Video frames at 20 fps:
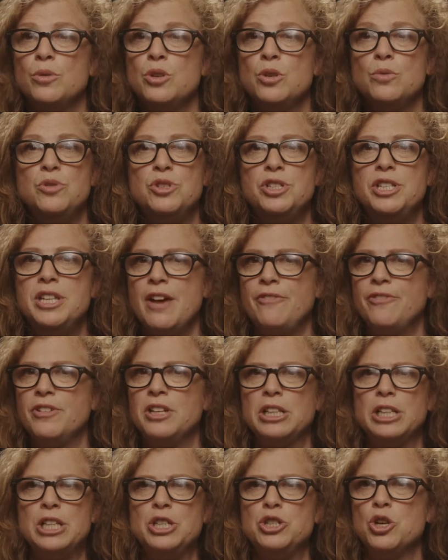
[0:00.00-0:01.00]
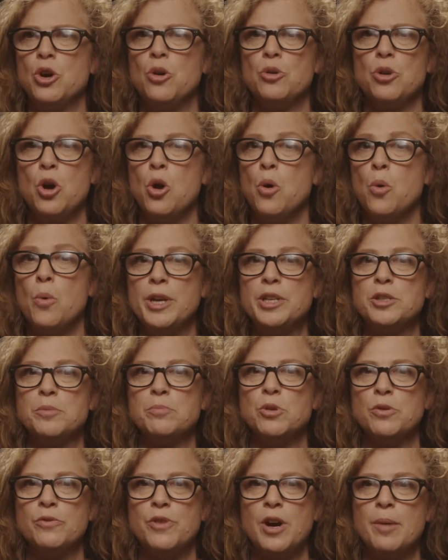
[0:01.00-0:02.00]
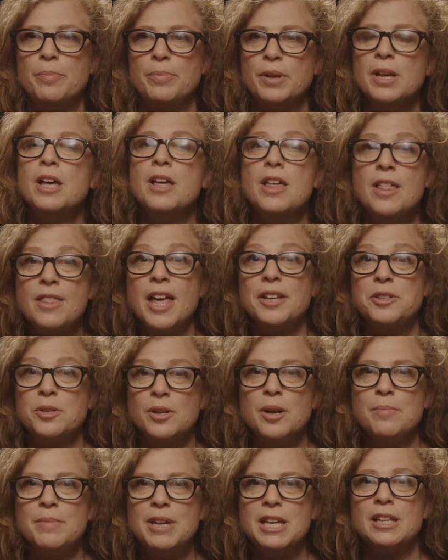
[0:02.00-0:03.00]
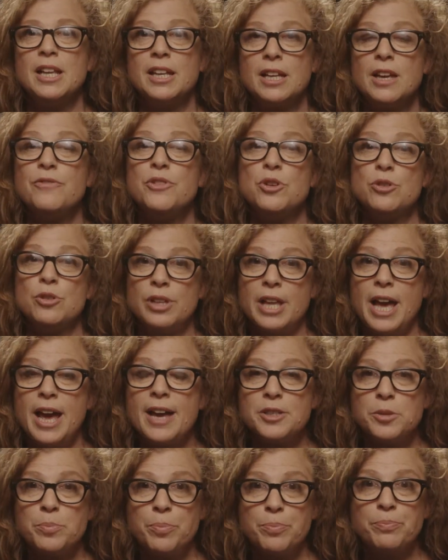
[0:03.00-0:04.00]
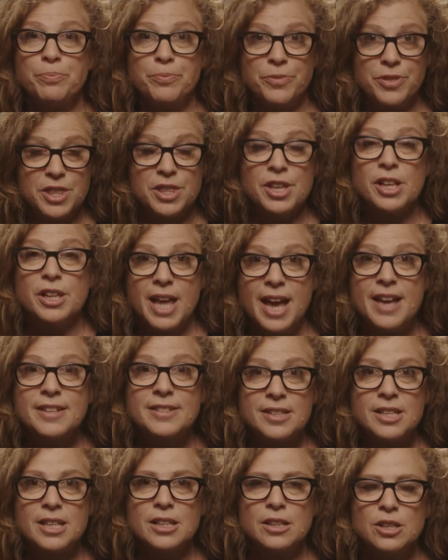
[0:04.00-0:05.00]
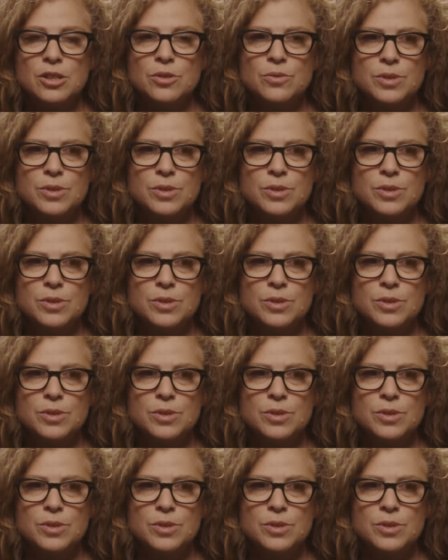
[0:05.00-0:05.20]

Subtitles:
you definitely don't always move up. That's what I mean. Like, if the last thing that you